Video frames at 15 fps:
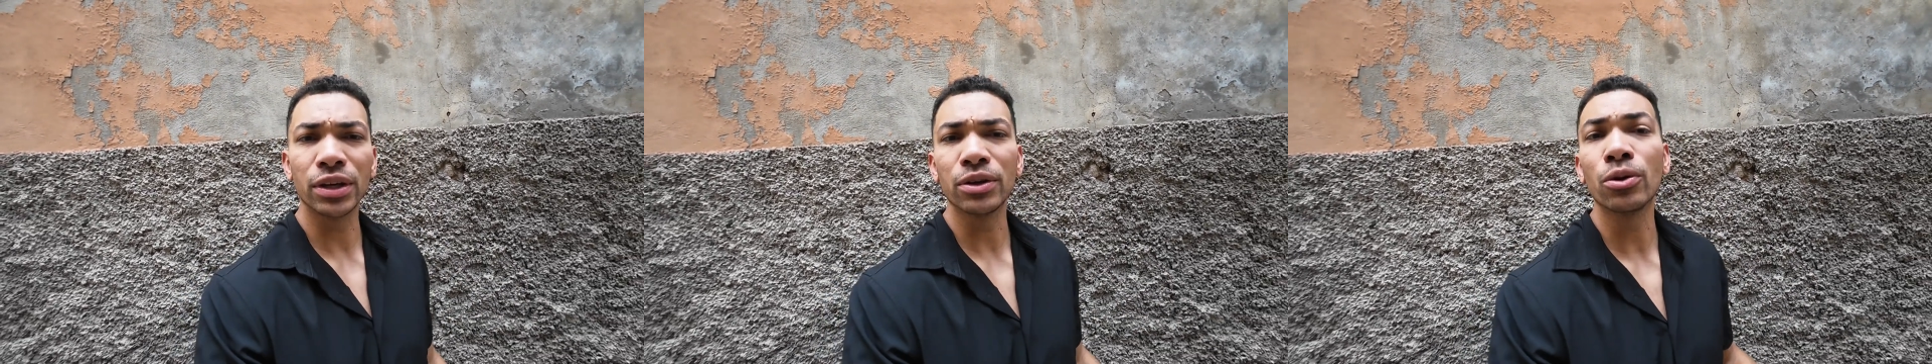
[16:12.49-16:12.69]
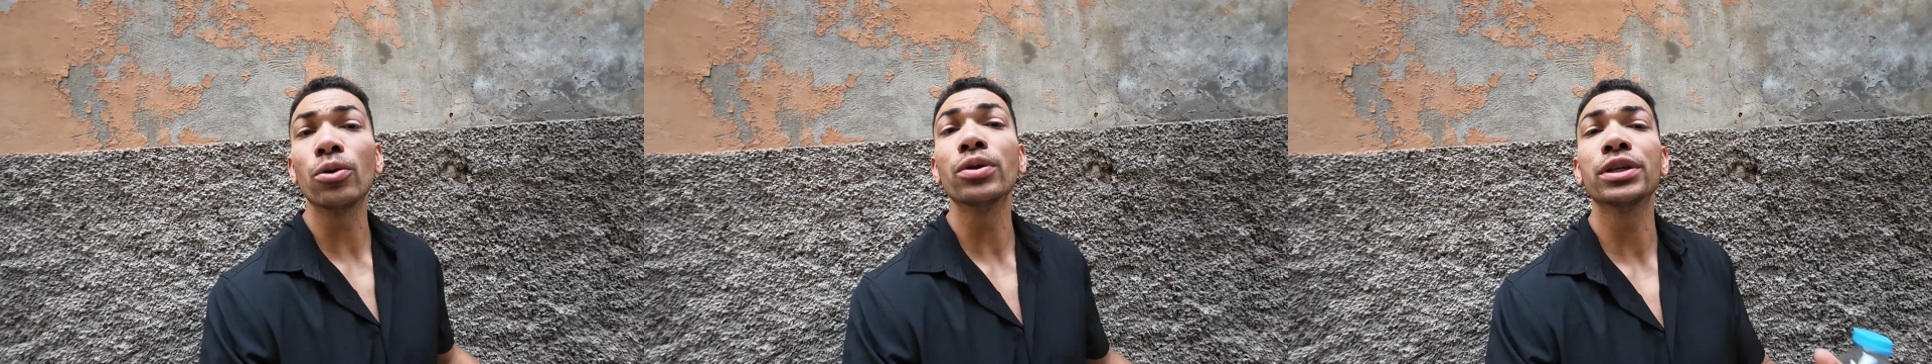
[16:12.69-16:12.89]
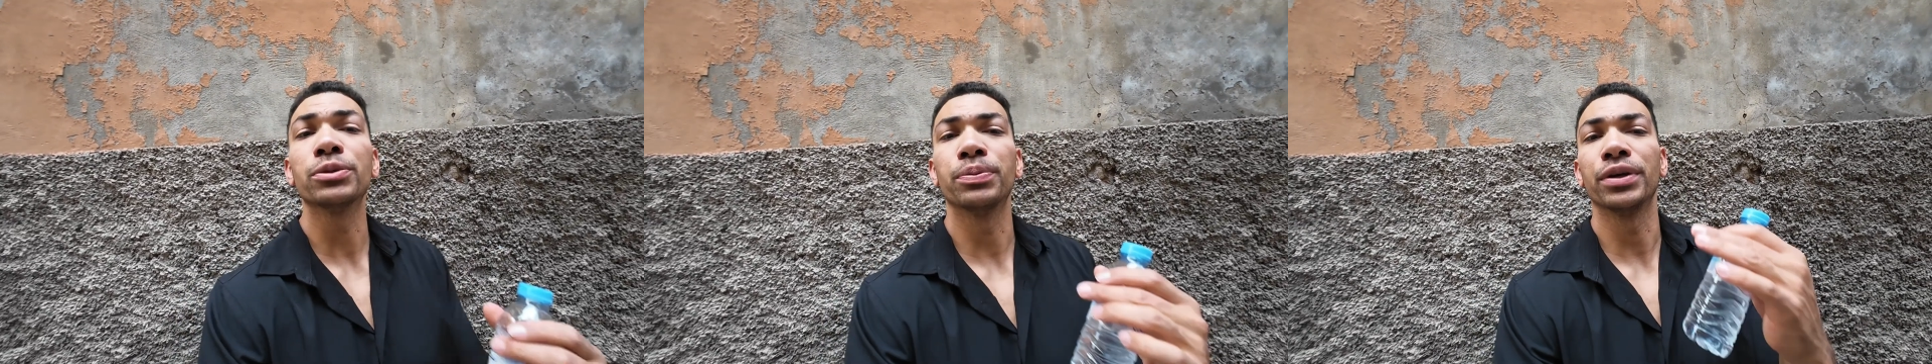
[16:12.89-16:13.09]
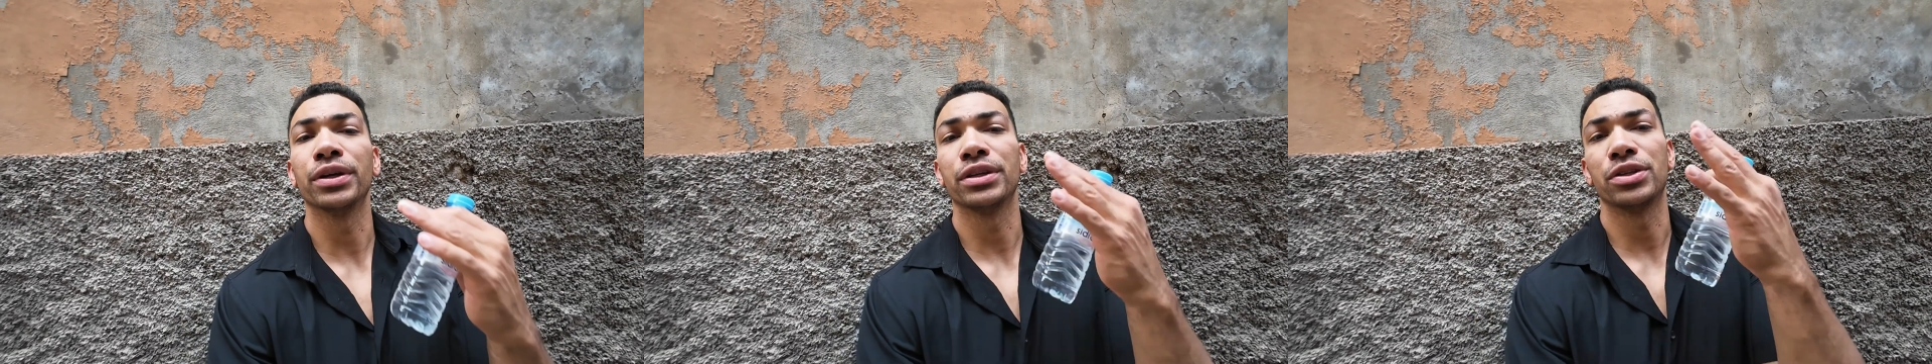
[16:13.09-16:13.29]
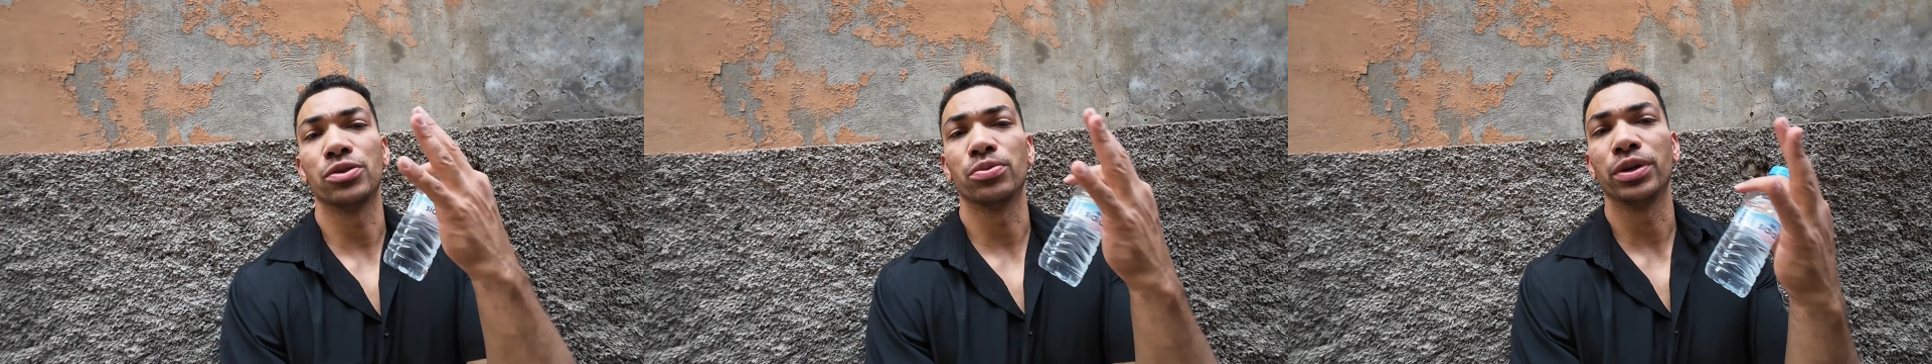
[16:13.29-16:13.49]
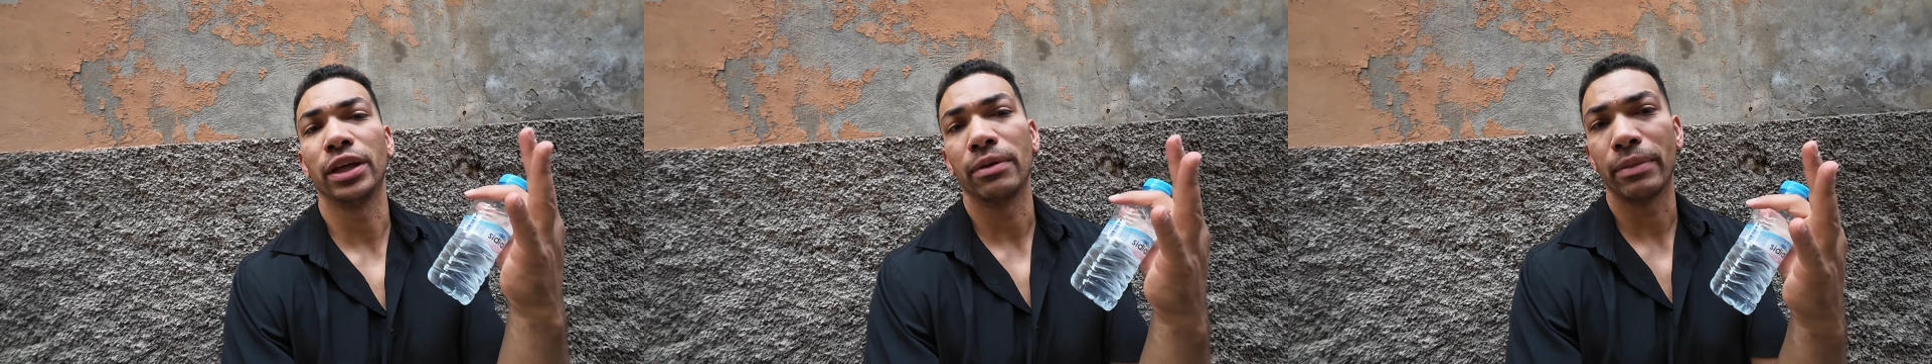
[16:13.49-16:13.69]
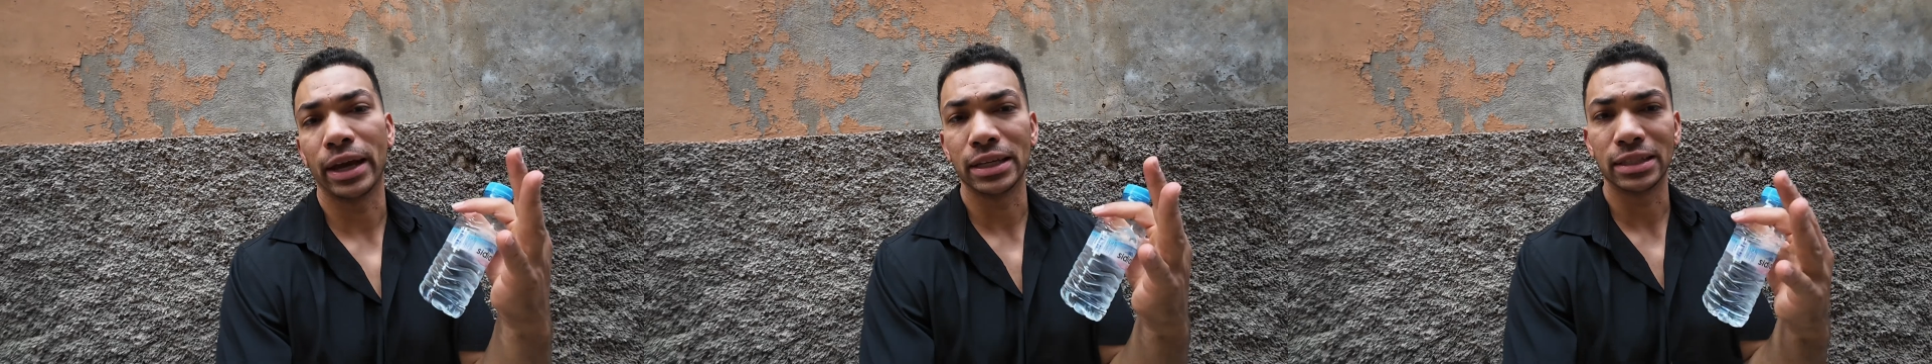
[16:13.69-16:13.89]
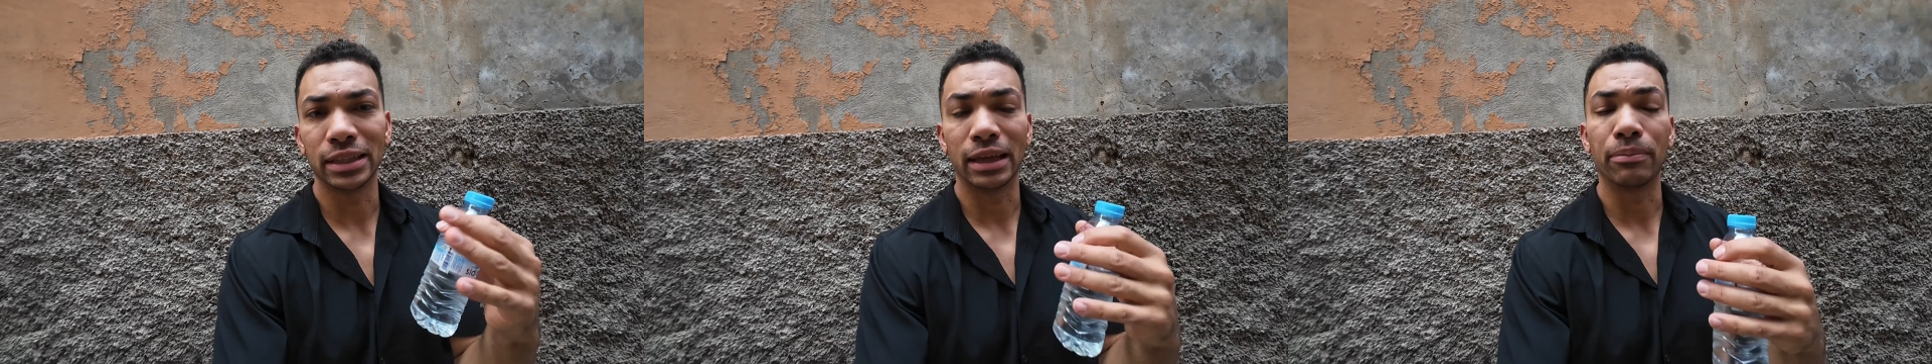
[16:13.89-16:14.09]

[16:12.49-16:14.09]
the whole experience is really amazing.